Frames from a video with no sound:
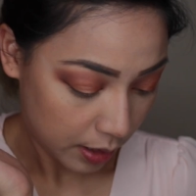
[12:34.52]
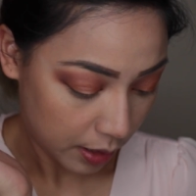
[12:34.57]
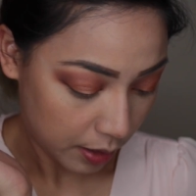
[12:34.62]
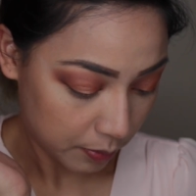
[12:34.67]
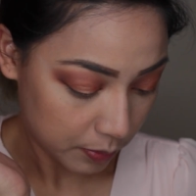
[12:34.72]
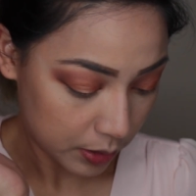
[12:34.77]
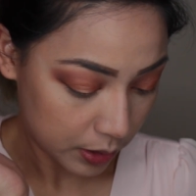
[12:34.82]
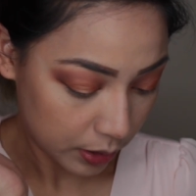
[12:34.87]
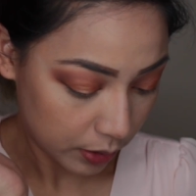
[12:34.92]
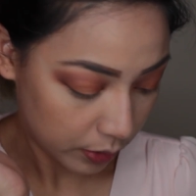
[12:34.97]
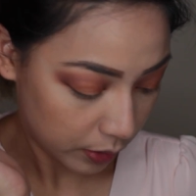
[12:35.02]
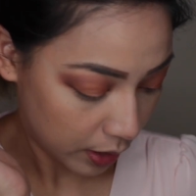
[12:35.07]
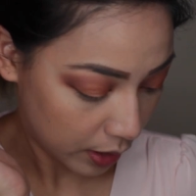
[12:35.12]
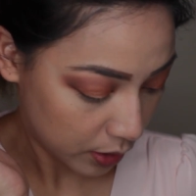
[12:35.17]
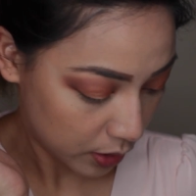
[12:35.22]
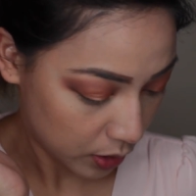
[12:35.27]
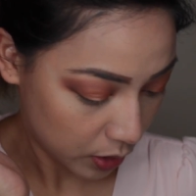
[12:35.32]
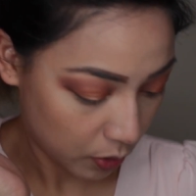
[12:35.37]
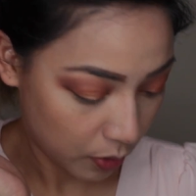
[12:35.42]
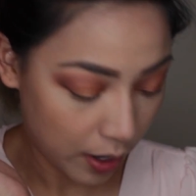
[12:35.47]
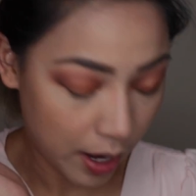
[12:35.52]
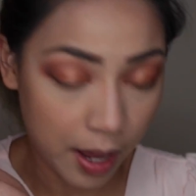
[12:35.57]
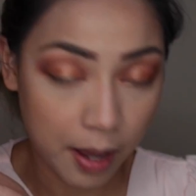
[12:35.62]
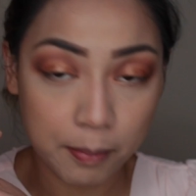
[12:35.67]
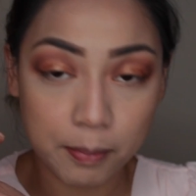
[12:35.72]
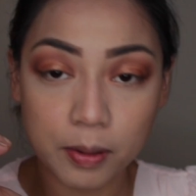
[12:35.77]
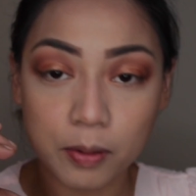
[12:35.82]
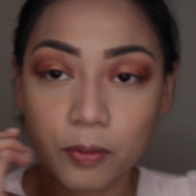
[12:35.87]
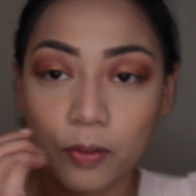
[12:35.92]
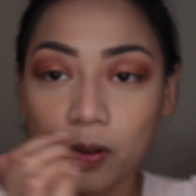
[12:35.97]
I'm still not so
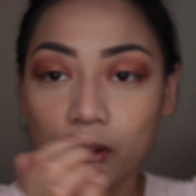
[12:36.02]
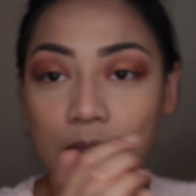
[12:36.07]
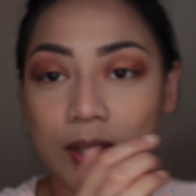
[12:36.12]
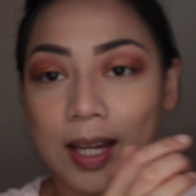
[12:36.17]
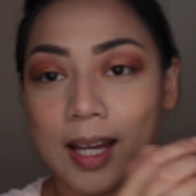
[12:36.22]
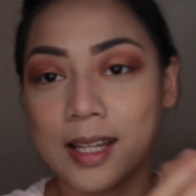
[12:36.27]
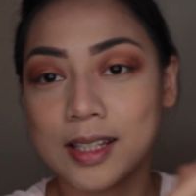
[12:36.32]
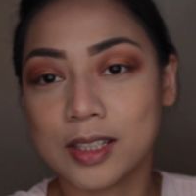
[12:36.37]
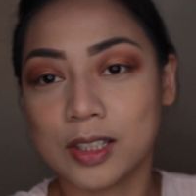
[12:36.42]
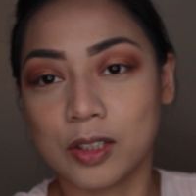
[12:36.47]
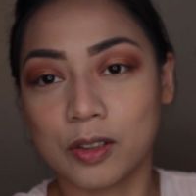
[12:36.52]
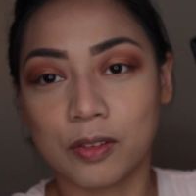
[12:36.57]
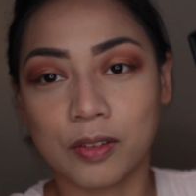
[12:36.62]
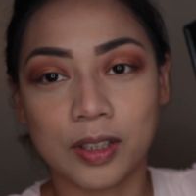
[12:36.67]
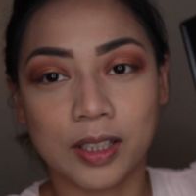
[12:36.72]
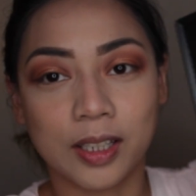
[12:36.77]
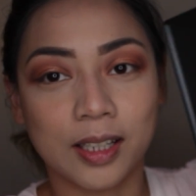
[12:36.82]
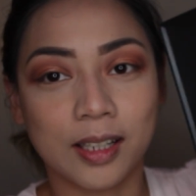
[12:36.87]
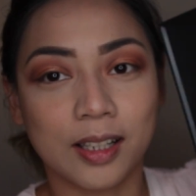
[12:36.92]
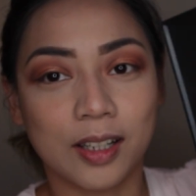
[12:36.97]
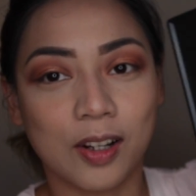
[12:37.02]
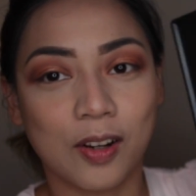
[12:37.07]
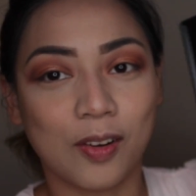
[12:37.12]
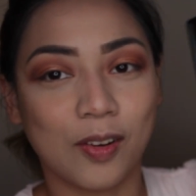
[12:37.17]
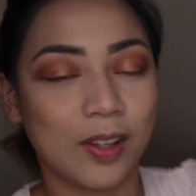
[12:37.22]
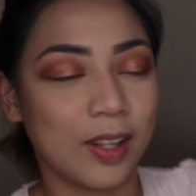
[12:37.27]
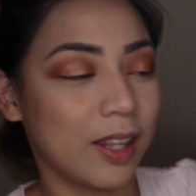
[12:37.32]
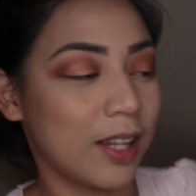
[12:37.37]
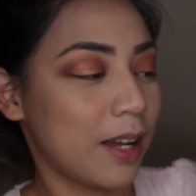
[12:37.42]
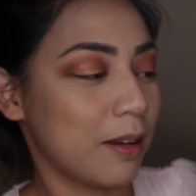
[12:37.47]
happy with that, so we're gonna
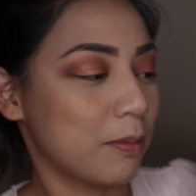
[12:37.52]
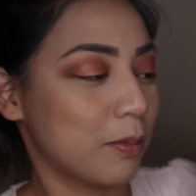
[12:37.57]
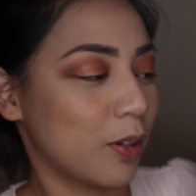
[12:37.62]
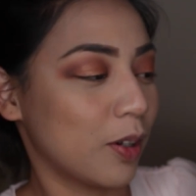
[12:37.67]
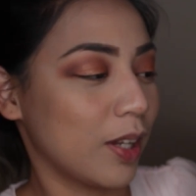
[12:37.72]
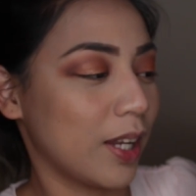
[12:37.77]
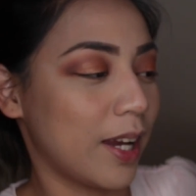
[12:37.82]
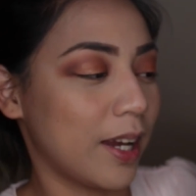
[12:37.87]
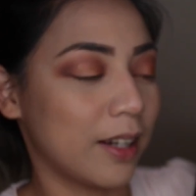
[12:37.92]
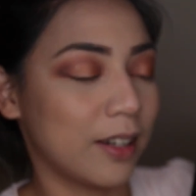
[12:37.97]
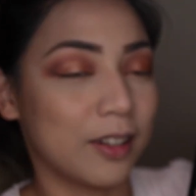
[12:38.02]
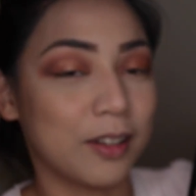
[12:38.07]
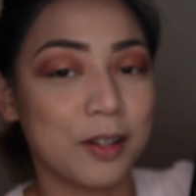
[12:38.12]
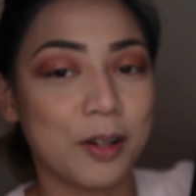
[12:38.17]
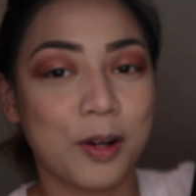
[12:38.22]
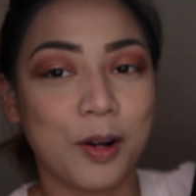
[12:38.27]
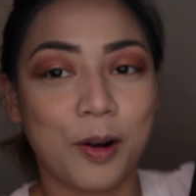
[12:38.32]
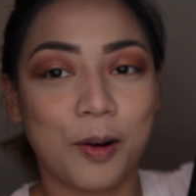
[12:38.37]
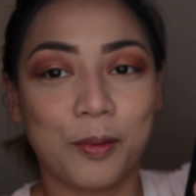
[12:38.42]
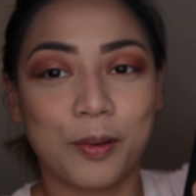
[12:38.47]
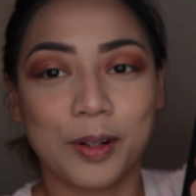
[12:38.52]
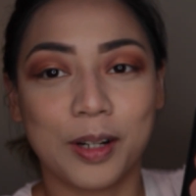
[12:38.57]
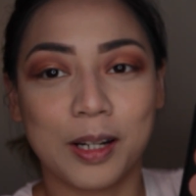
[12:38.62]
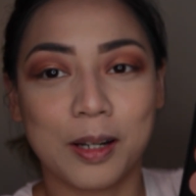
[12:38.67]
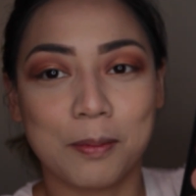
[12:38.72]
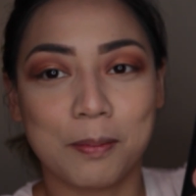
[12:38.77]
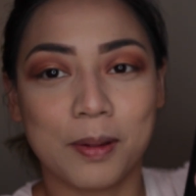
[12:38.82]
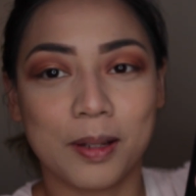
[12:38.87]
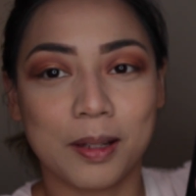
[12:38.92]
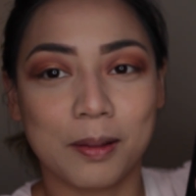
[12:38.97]
go a lot more lighter. We're
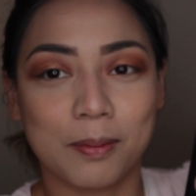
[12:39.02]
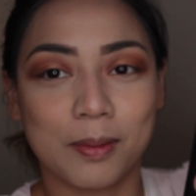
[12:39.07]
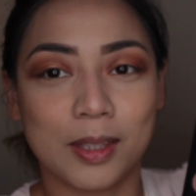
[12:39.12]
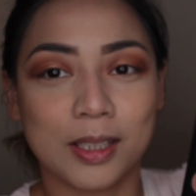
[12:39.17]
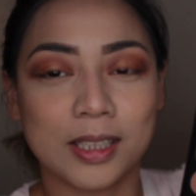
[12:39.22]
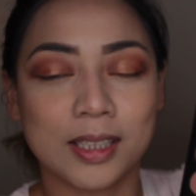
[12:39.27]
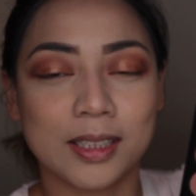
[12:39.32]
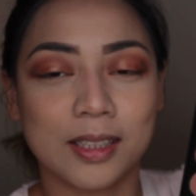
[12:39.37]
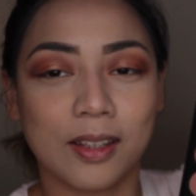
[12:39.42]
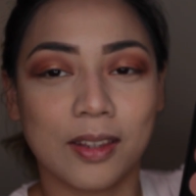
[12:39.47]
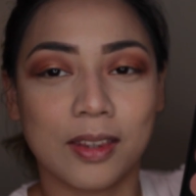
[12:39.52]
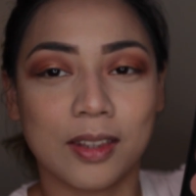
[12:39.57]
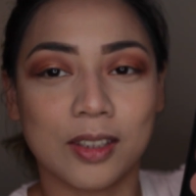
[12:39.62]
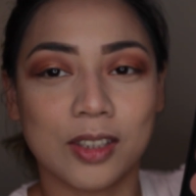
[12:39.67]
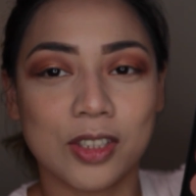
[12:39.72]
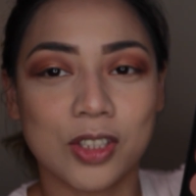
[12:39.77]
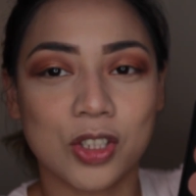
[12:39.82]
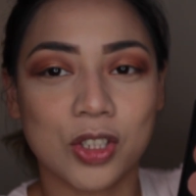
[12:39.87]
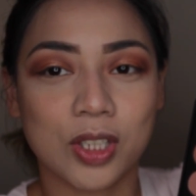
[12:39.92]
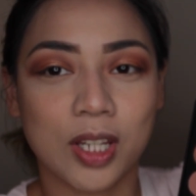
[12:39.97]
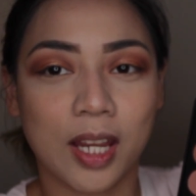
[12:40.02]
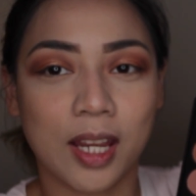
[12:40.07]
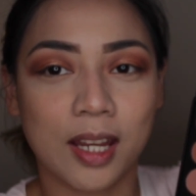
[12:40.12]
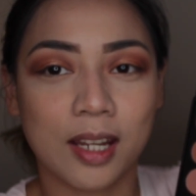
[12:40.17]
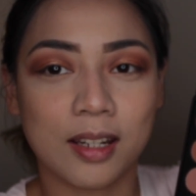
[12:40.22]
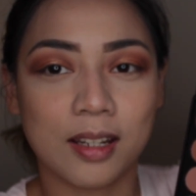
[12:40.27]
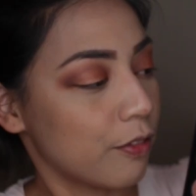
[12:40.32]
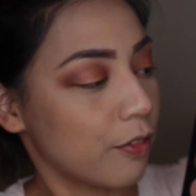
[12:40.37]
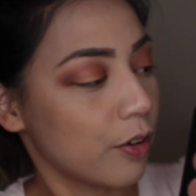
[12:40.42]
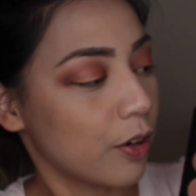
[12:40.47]
gonna pick up this third
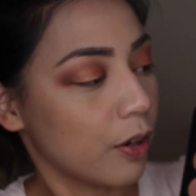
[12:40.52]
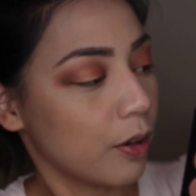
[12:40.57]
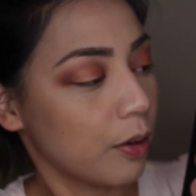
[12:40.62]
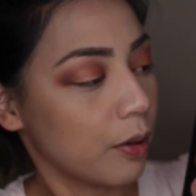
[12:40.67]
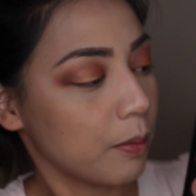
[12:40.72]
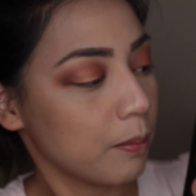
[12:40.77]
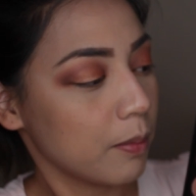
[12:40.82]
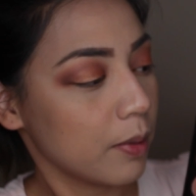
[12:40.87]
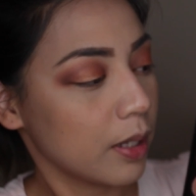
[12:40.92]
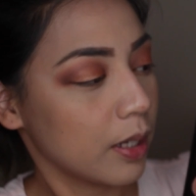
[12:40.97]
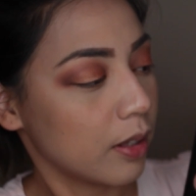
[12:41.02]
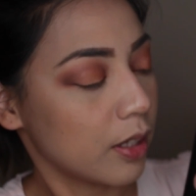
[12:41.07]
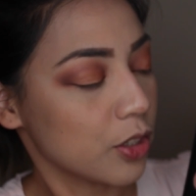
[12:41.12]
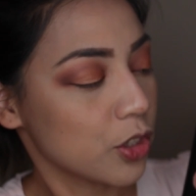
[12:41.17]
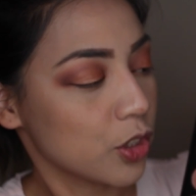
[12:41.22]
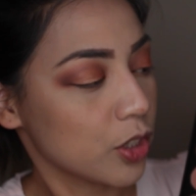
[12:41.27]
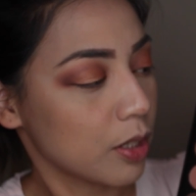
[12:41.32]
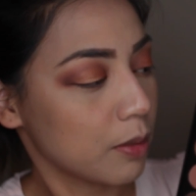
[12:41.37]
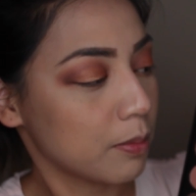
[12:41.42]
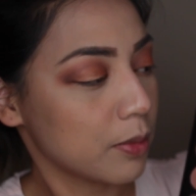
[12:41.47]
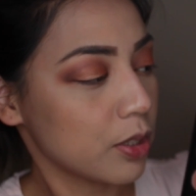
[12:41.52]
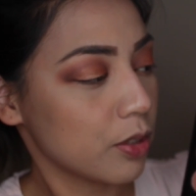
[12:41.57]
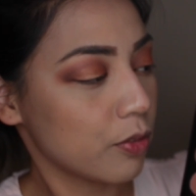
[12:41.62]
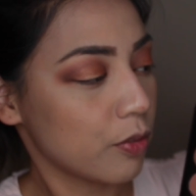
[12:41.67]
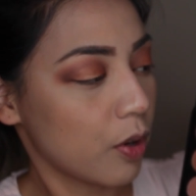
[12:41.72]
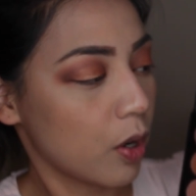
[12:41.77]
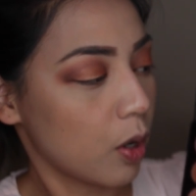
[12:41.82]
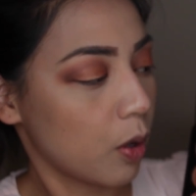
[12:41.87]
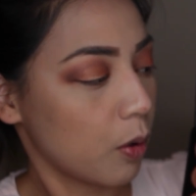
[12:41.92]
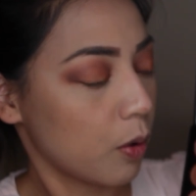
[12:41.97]
shade from the shimmer
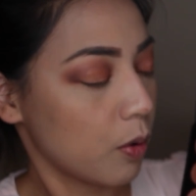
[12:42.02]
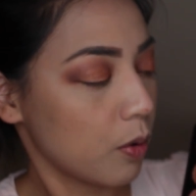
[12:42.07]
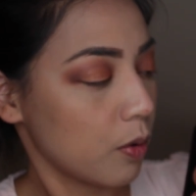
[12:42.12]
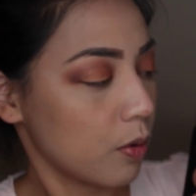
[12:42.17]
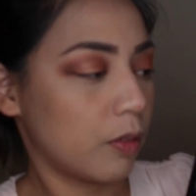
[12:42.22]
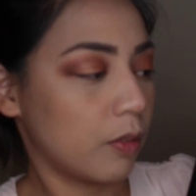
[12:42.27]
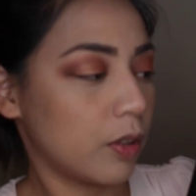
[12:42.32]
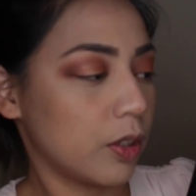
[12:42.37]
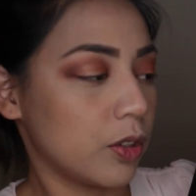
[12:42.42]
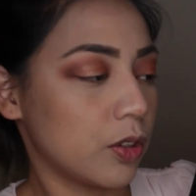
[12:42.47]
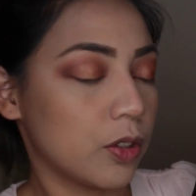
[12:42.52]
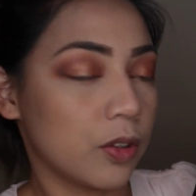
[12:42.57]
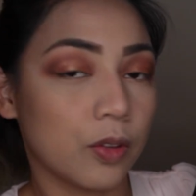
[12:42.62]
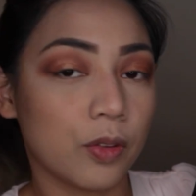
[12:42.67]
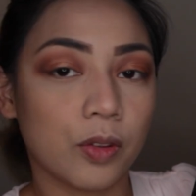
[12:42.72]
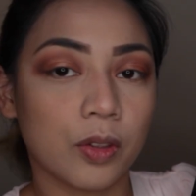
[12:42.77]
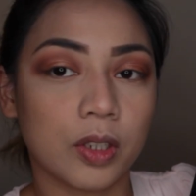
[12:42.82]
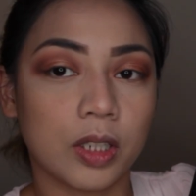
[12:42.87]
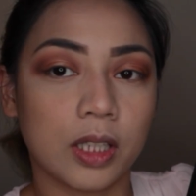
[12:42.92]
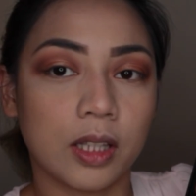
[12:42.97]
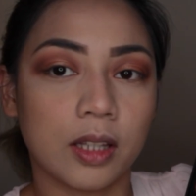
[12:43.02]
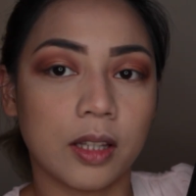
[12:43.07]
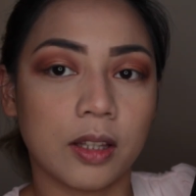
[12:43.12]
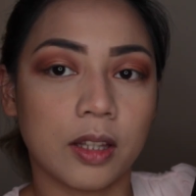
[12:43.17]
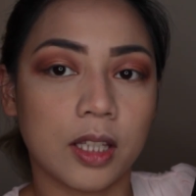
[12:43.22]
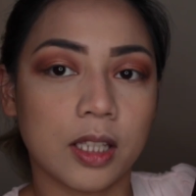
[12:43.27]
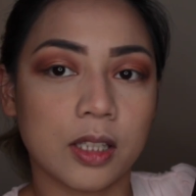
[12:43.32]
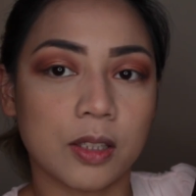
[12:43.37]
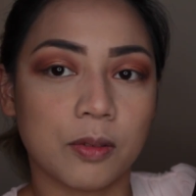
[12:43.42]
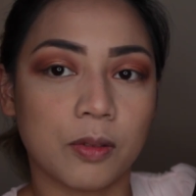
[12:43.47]
row, 1, 2, 3.
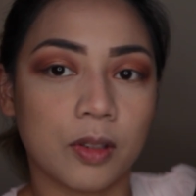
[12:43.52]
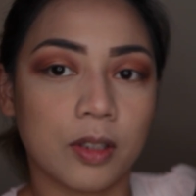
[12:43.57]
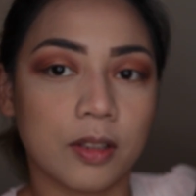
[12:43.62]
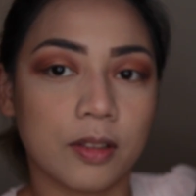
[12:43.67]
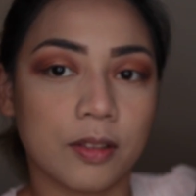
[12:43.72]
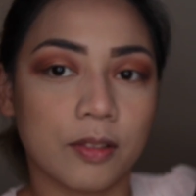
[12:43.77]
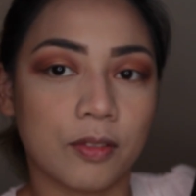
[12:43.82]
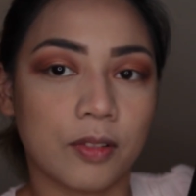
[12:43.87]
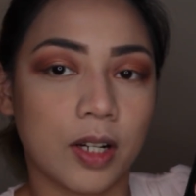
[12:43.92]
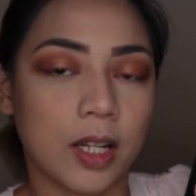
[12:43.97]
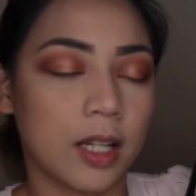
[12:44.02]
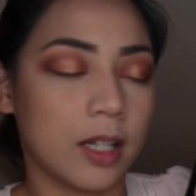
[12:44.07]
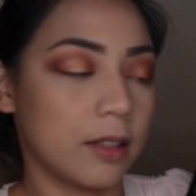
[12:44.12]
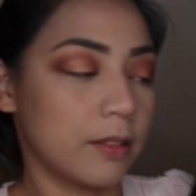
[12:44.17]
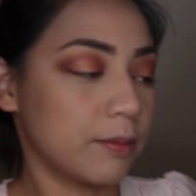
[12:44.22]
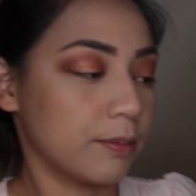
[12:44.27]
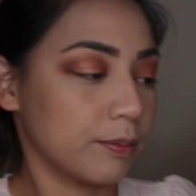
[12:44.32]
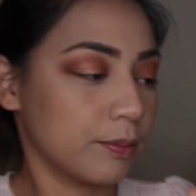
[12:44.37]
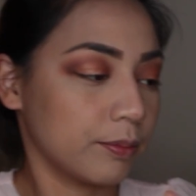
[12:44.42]
This one right here.